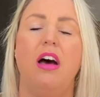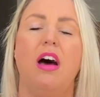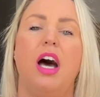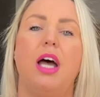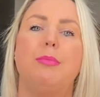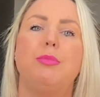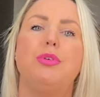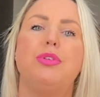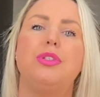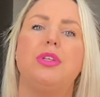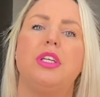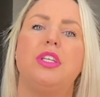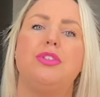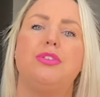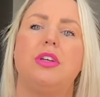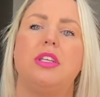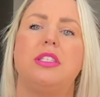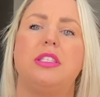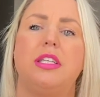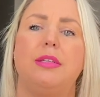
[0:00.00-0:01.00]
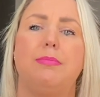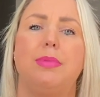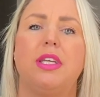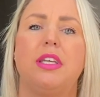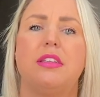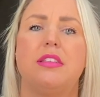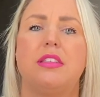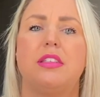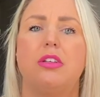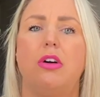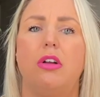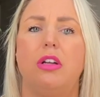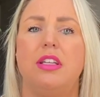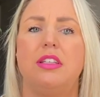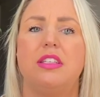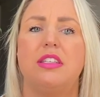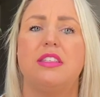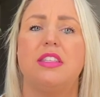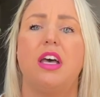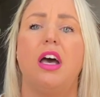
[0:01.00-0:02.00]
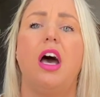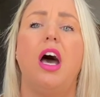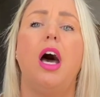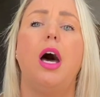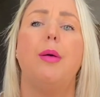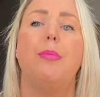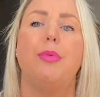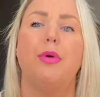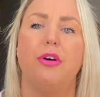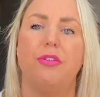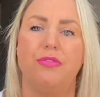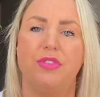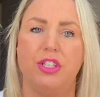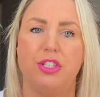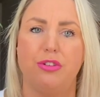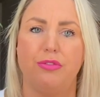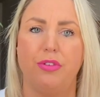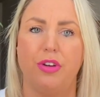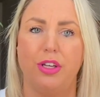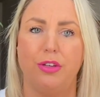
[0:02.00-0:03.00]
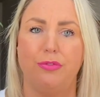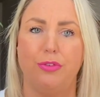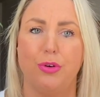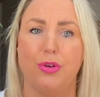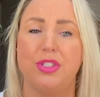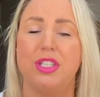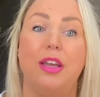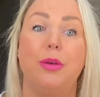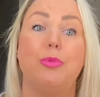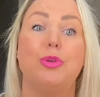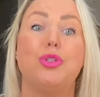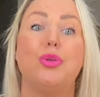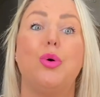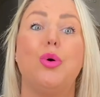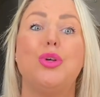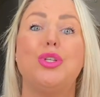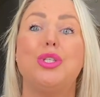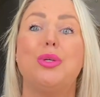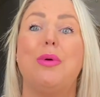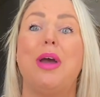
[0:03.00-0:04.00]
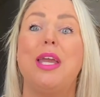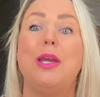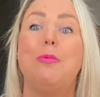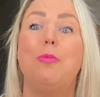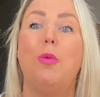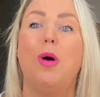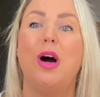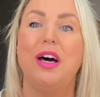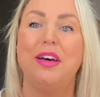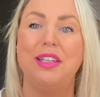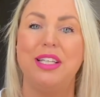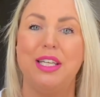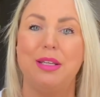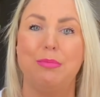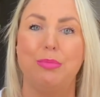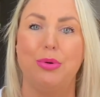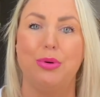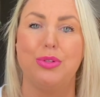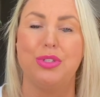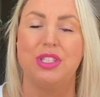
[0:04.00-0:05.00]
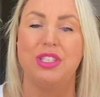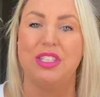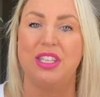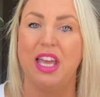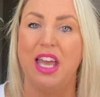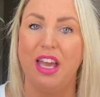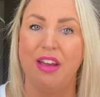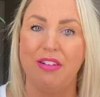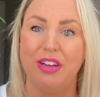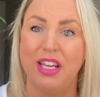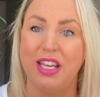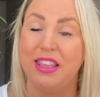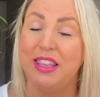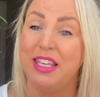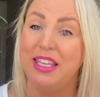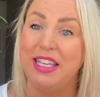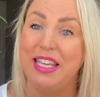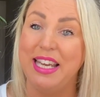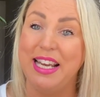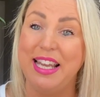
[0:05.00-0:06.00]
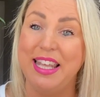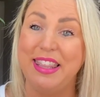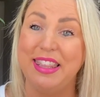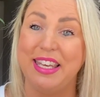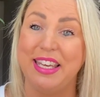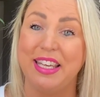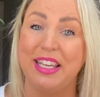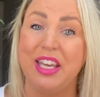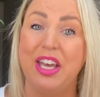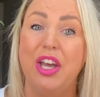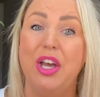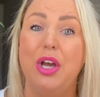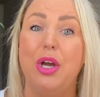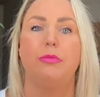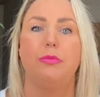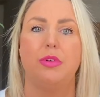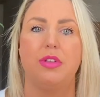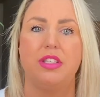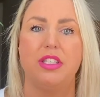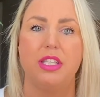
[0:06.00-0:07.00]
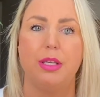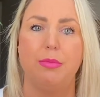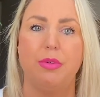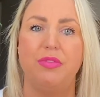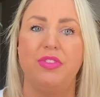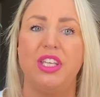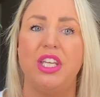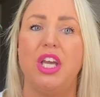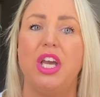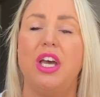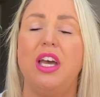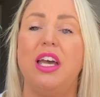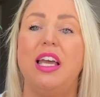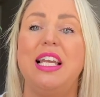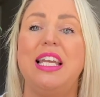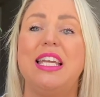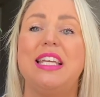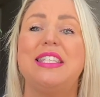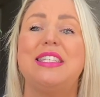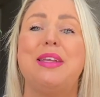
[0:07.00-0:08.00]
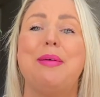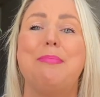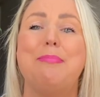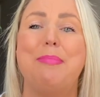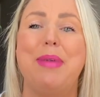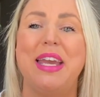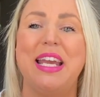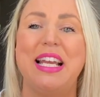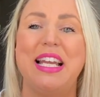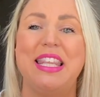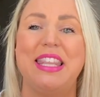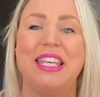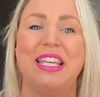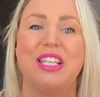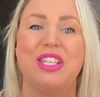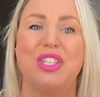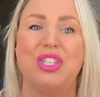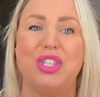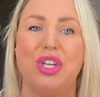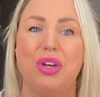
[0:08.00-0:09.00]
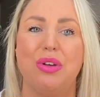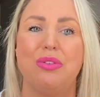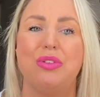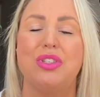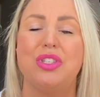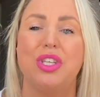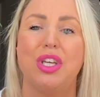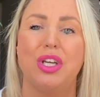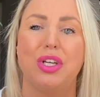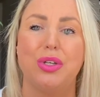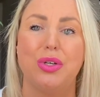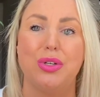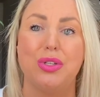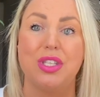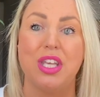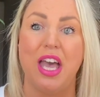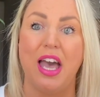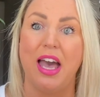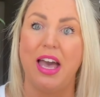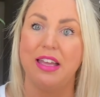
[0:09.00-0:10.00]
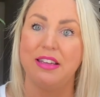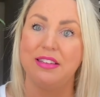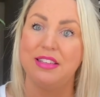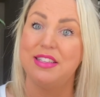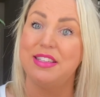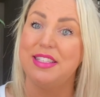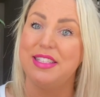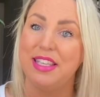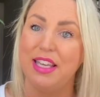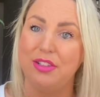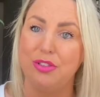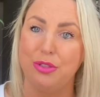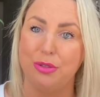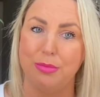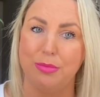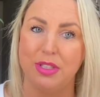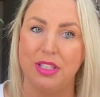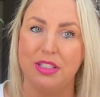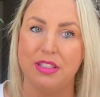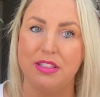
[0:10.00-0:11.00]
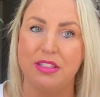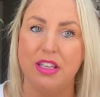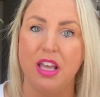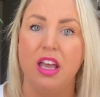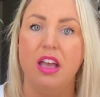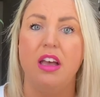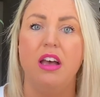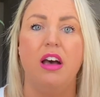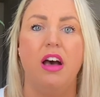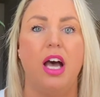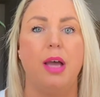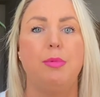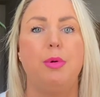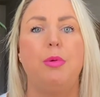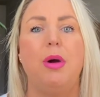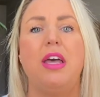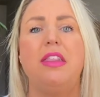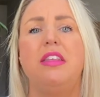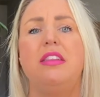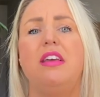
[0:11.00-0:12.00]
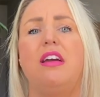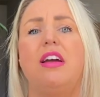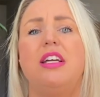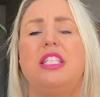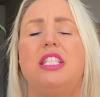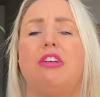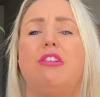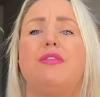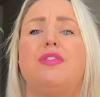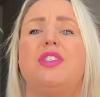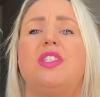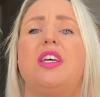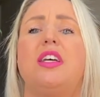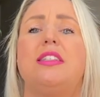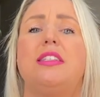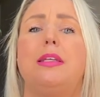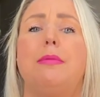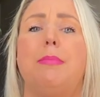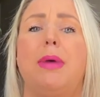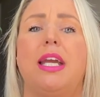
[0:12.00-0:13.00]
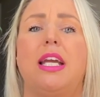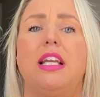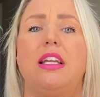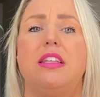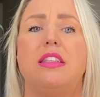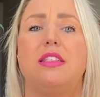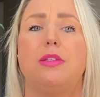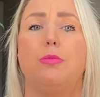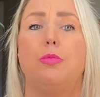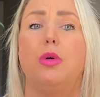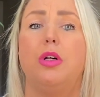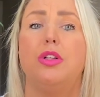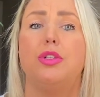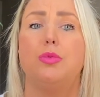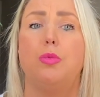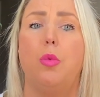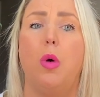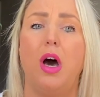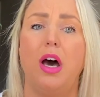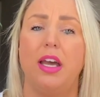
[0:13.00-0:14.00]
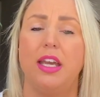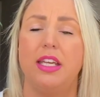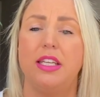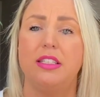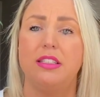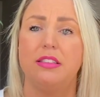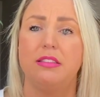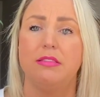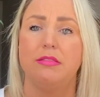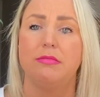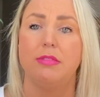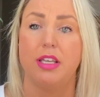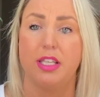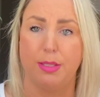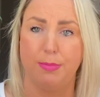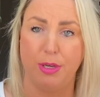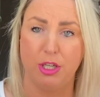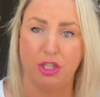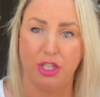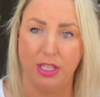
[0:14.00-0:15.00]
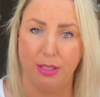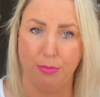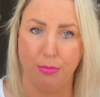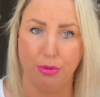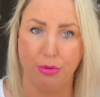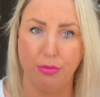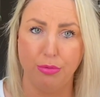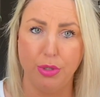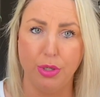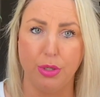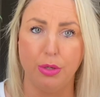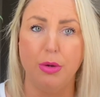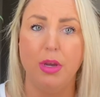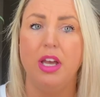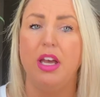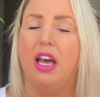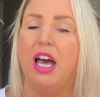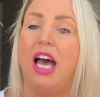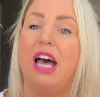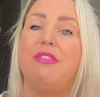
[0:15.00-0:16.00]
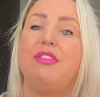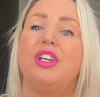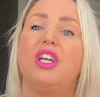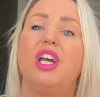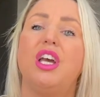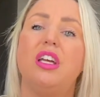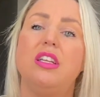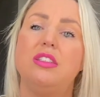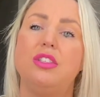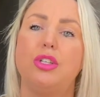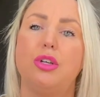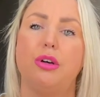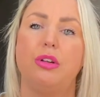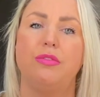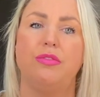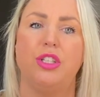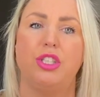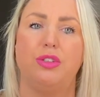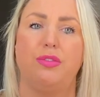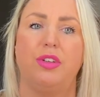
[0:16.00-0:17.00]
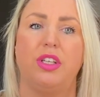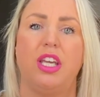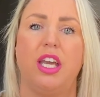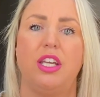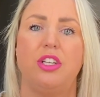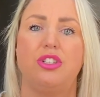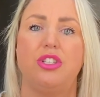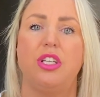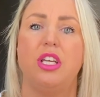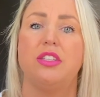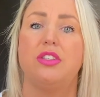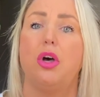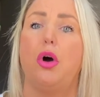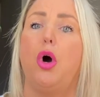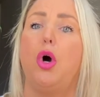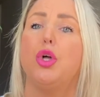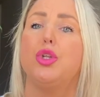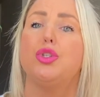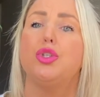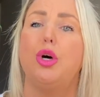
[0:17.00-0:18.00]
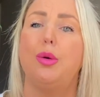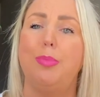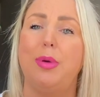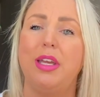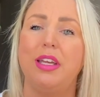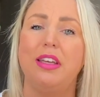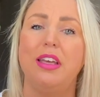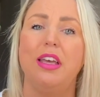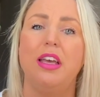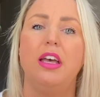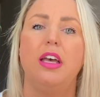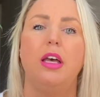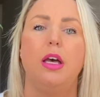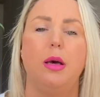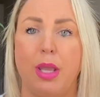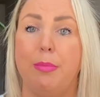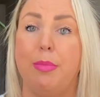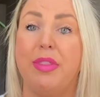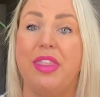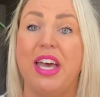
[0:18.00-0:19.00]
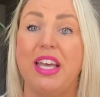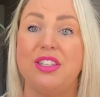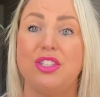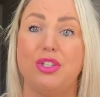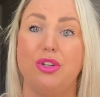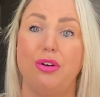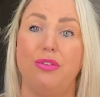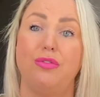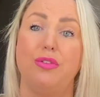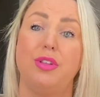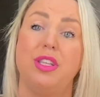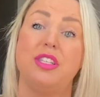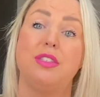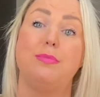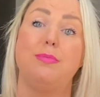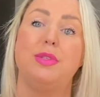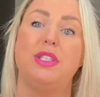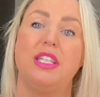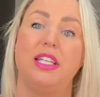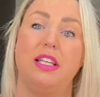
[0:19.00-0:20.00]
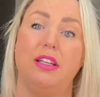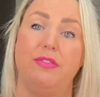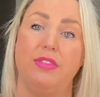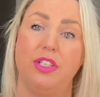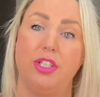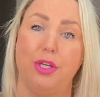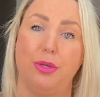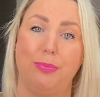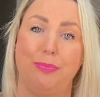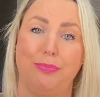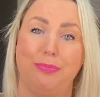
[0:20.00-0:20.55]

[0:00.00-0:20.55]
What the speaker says: I'm also interested because Scotland is the hub of vitrified forts. It was also a wildly important area in the Neolithic, with some of the earliest megalithic stone circles and settlements. I'm aware that the idea of certain megaliths worldwide, especially in Peru, having undergone vitrification is a hot topic, but that's not for this particular video.